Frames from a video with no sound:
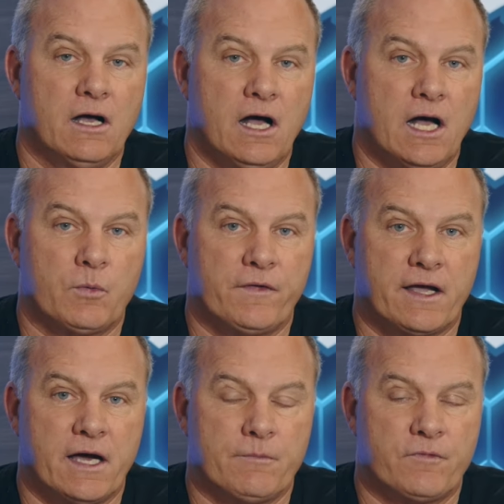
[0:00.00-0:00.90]
where they
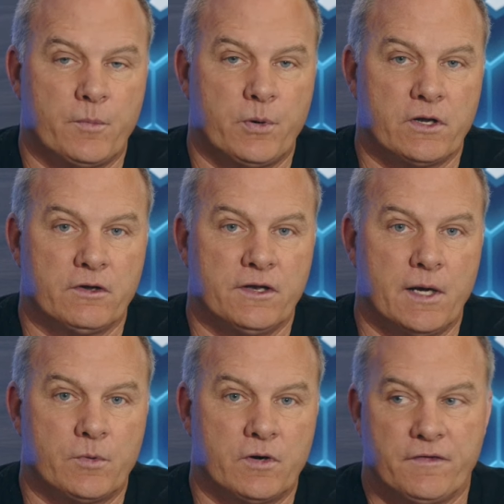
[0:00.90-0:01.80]
got them for a pretty good
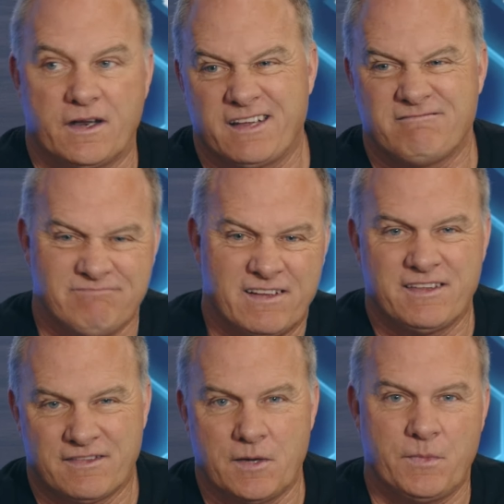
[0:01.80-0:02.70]
number, and then I
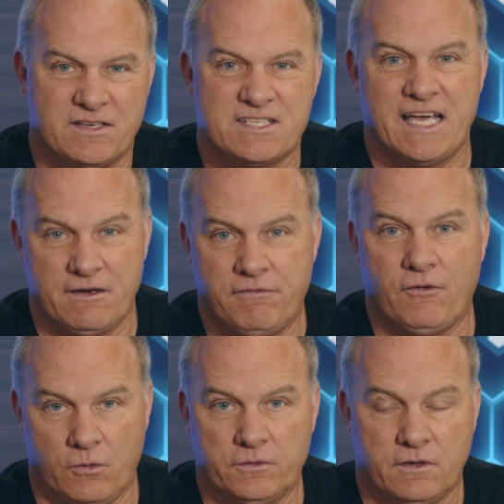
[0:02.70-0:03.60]
think they made
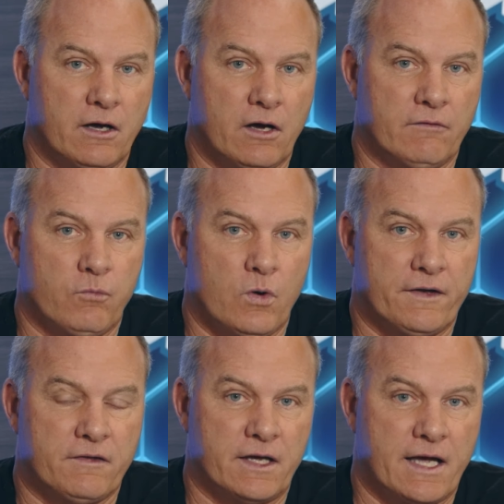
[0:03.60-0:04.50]
tenfold of
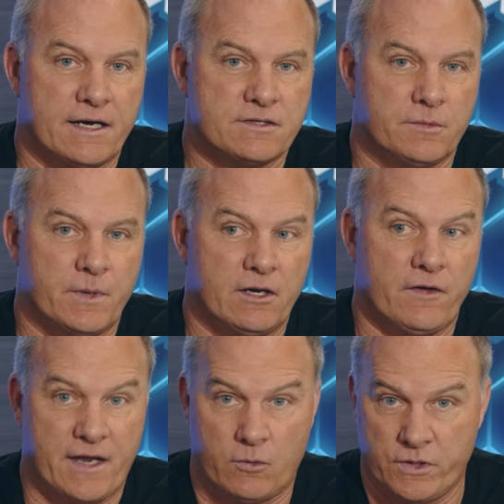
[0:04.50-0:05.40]
what they actually made on
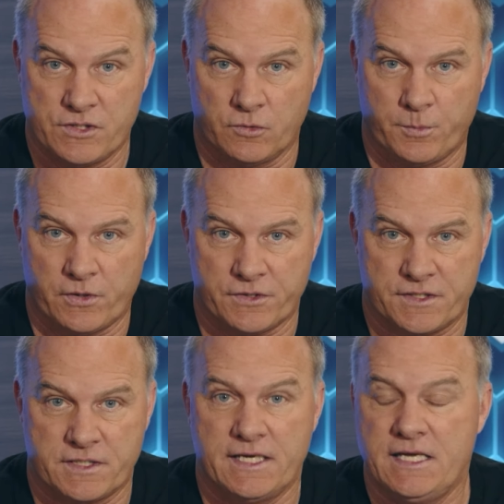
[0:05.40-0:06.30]
that original
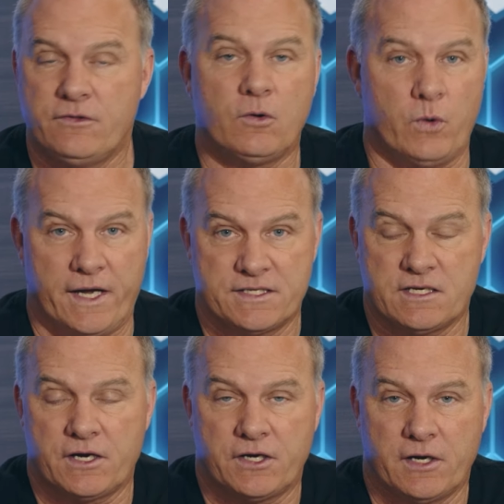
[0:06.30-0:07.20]
purchase. Either way,
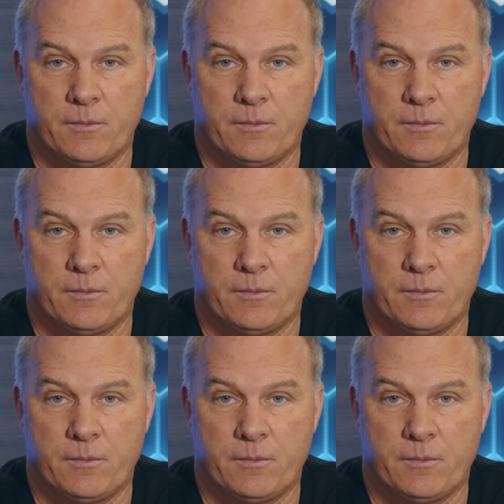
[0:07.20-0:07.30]
Soccer United